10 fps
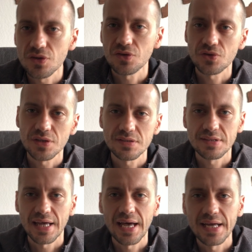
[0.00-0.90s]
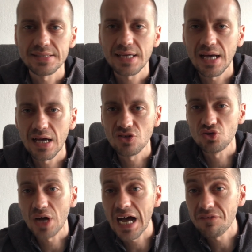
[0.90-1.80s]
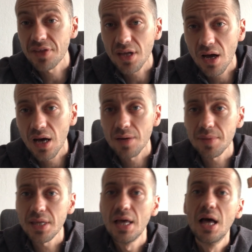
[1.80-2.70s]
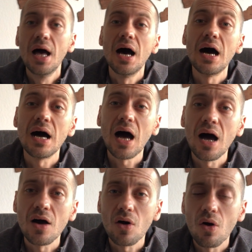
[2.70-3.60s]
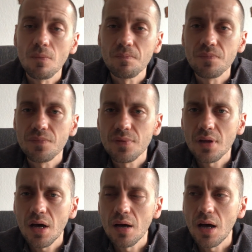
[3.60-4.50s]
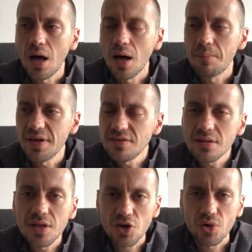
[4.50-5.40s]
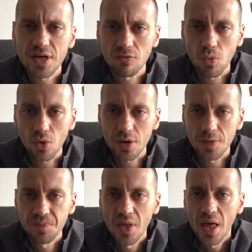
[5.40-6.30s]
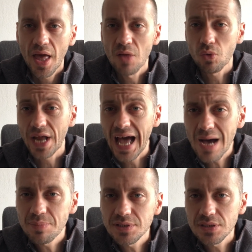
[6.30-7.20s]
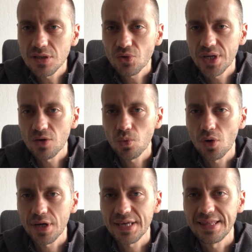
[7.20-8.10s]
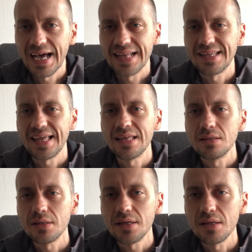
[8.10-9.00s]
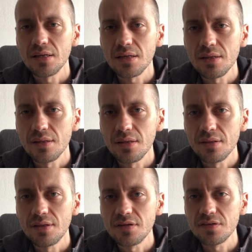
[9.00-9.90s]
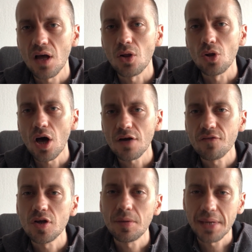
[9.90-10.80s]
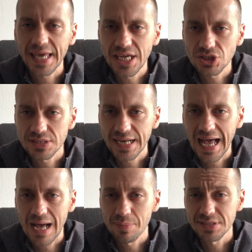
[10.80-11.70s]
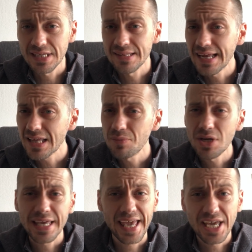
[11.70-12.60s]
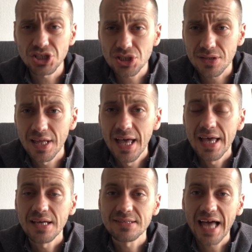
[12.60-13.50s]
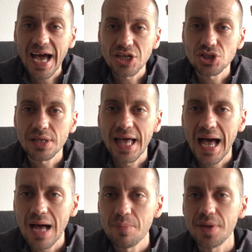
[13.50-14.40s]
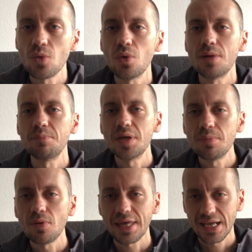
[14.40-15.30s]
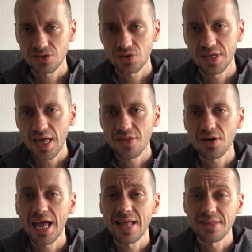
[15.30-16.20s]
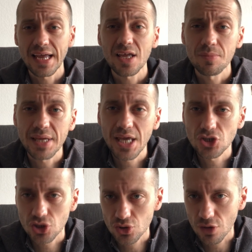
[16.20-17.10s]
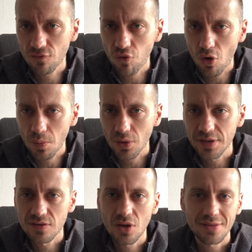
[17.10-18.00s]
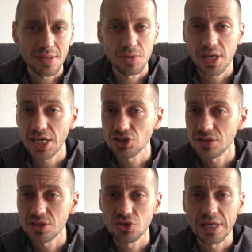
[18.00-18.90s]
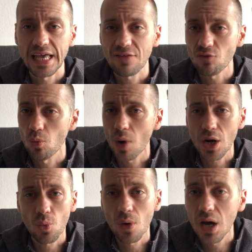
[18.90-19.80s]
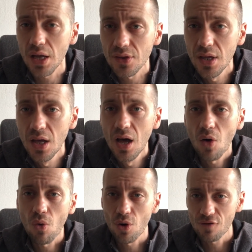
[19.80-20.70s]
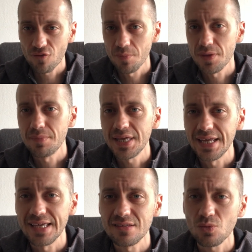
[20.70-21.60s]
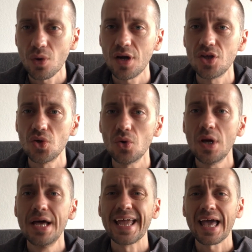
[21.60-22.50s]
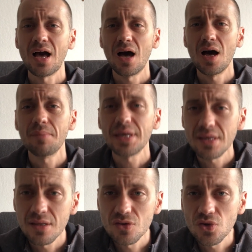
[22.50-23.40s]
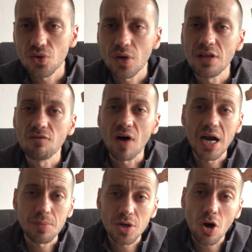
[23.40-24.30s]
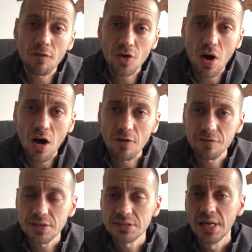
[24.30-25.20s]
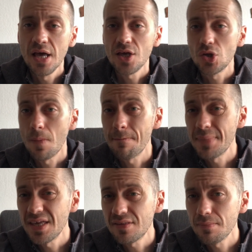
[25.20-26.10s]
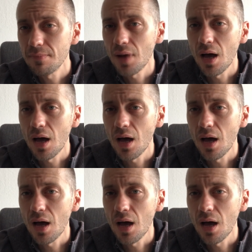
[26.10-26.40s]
industries that drive the economy are basically creative work. And what happens in creative work is that there's a lot of communication that happens, and that communication is actually happening when people get together, and that communication is not formal. It's not communication that you get from one-on-one or from the meeting. It's where you come into environment of your office, you meet